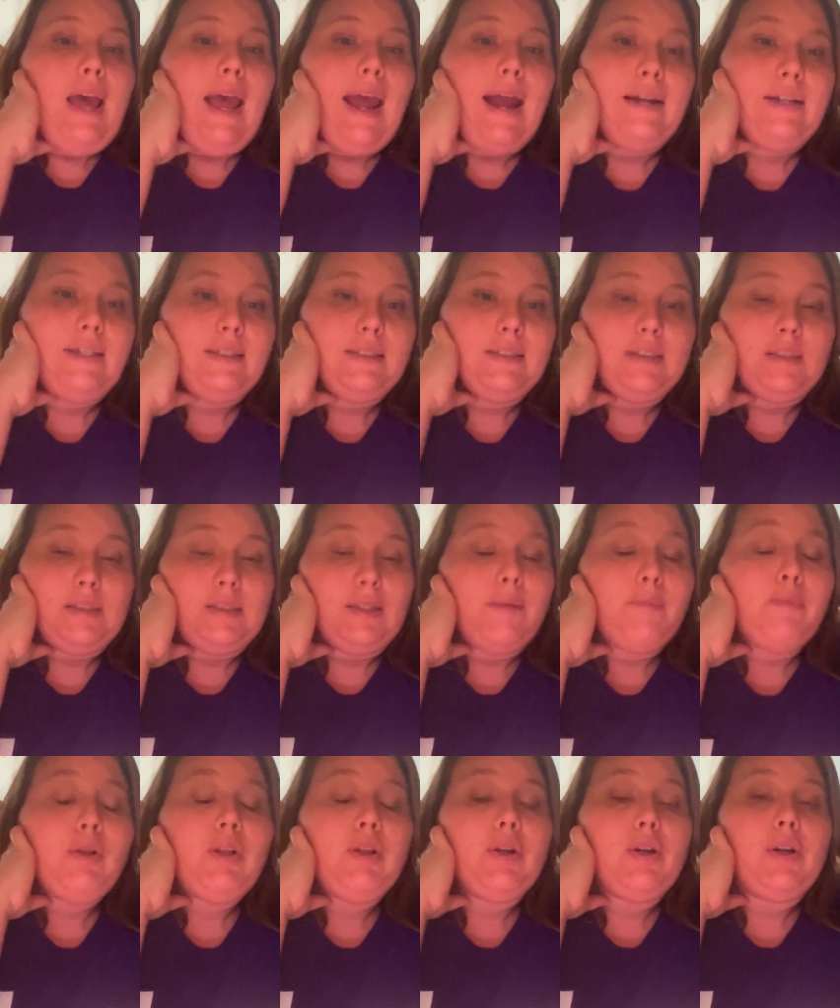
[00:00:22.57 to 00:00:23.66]
And it is
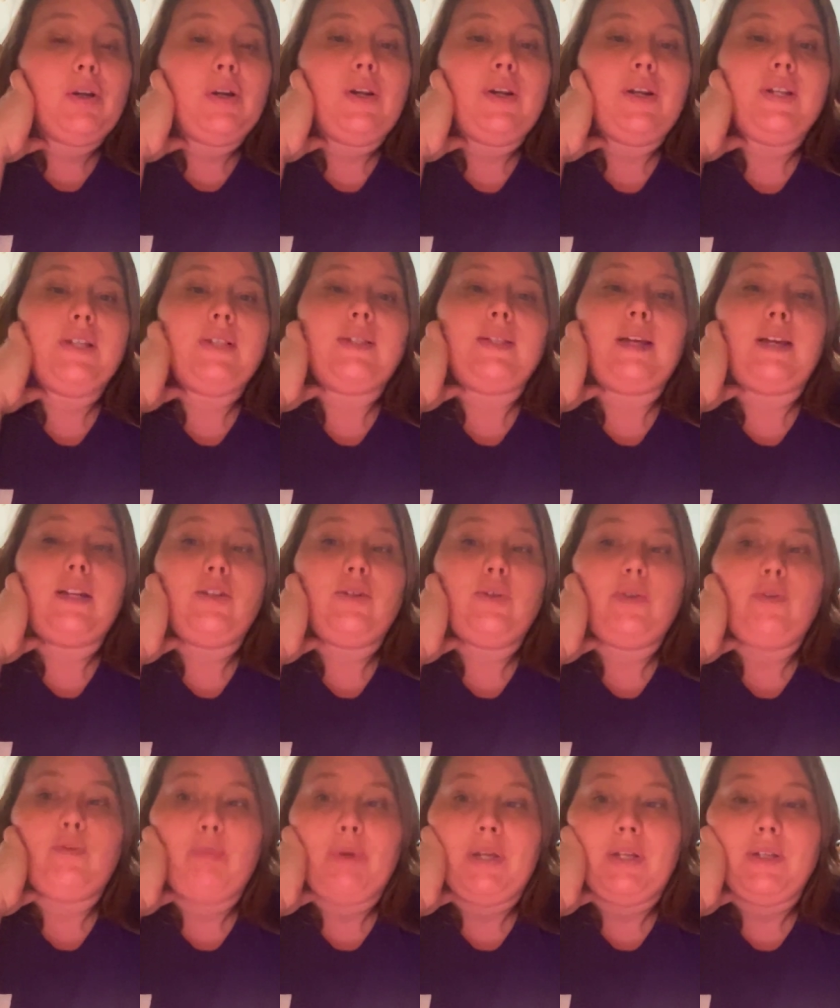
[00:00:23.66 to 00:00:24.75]
similar. It is said to
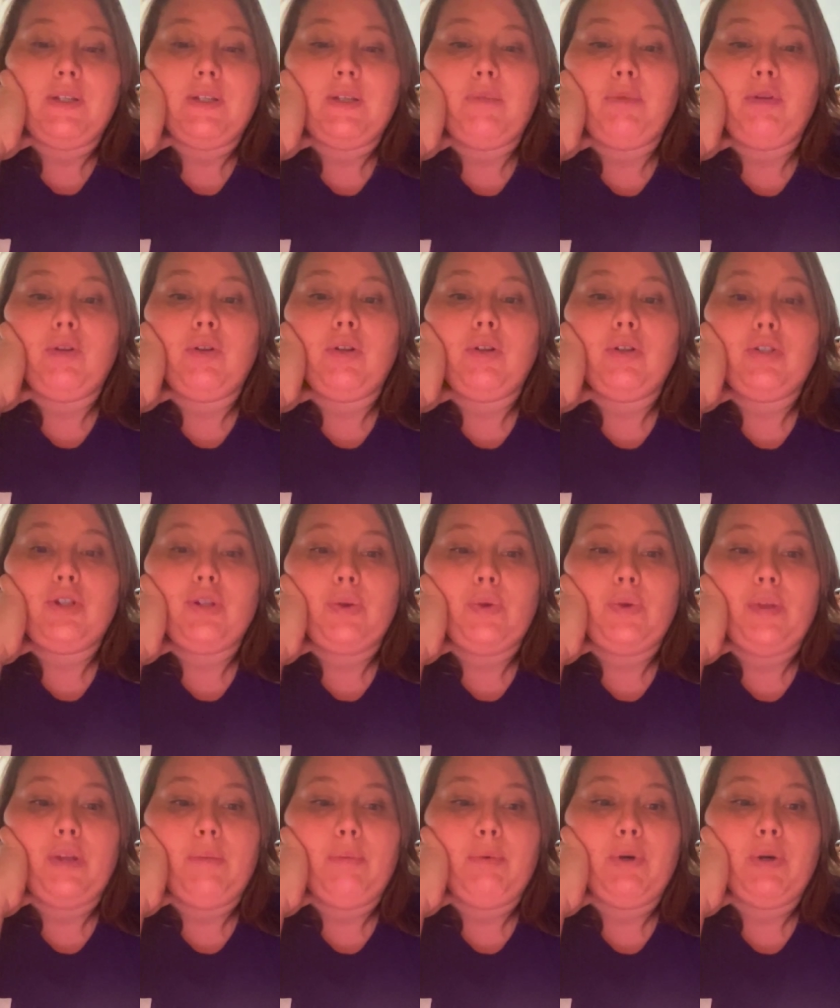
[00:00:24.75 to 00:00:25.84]
have been similar to
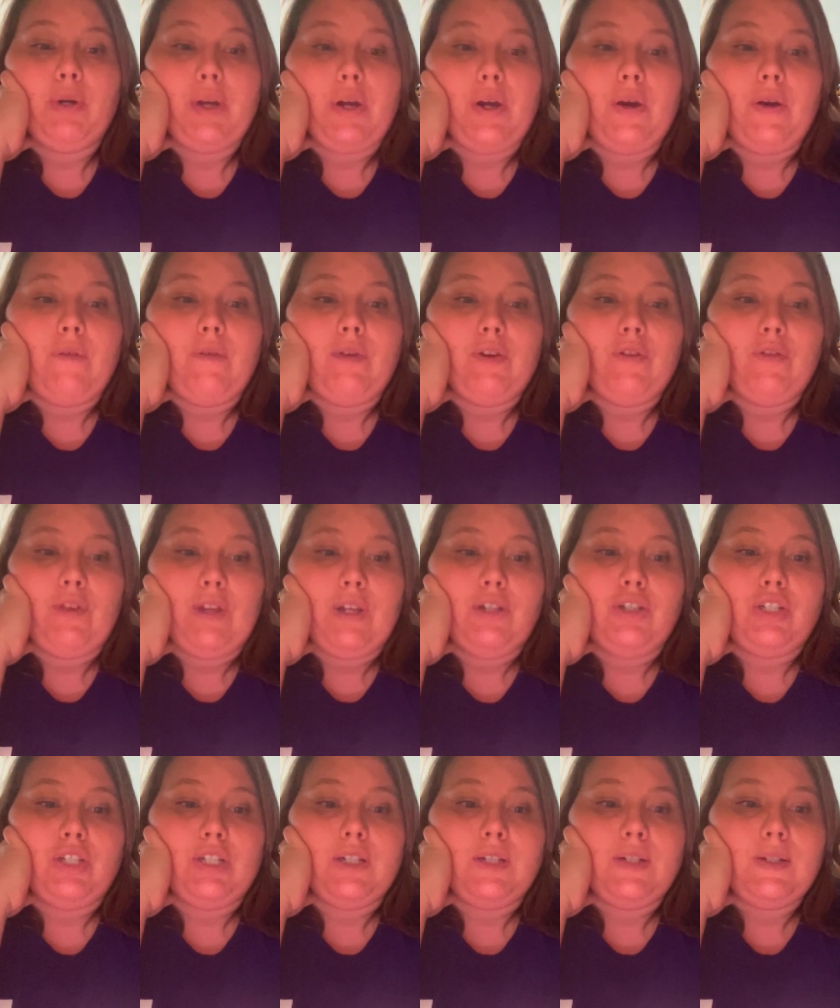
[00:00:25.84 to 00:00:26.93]
the book of
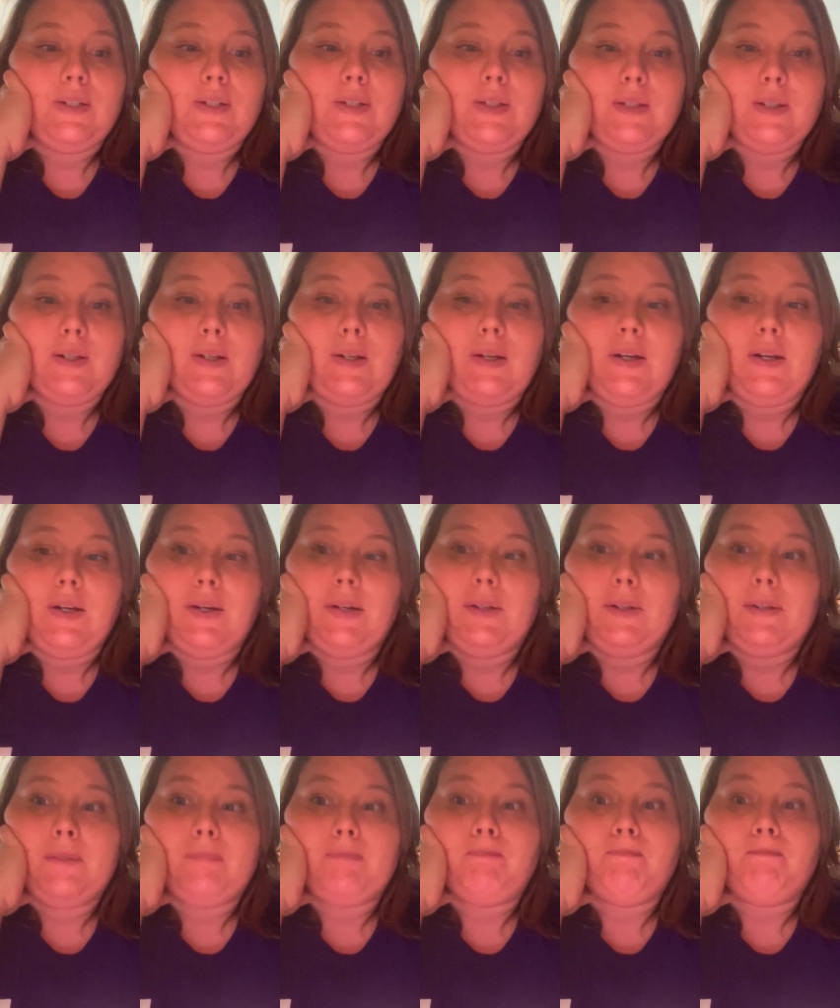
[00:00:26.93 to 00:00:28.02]
Ephesians.
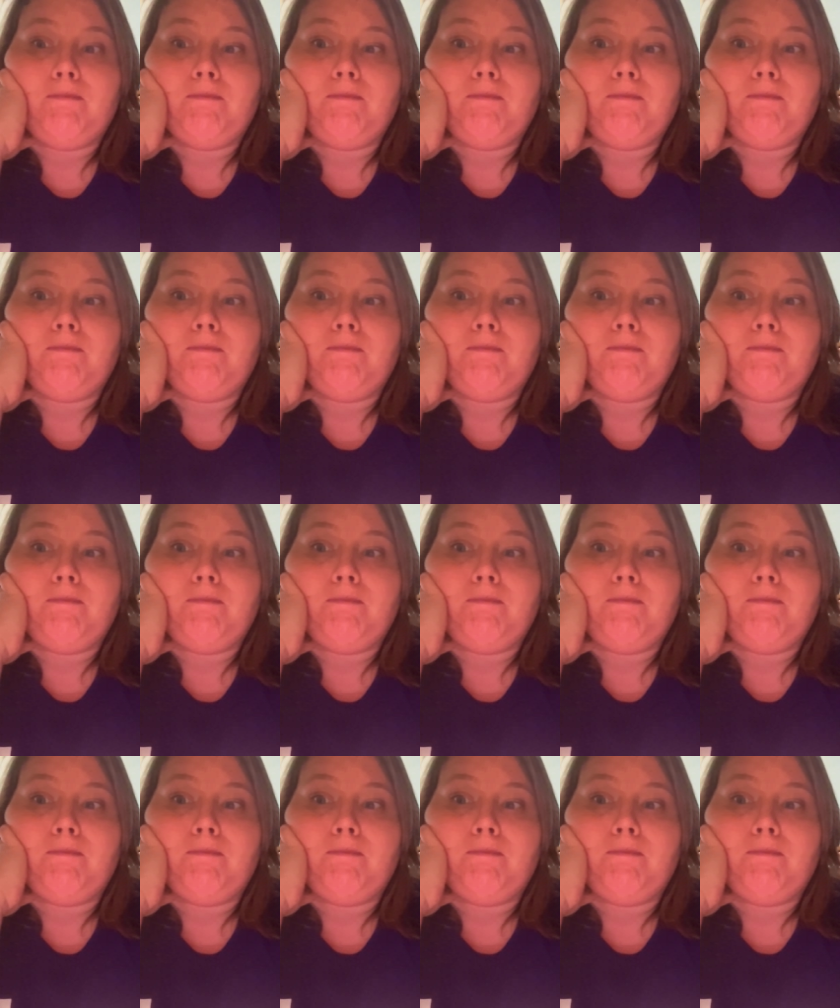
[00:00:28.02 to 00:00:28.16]
Um,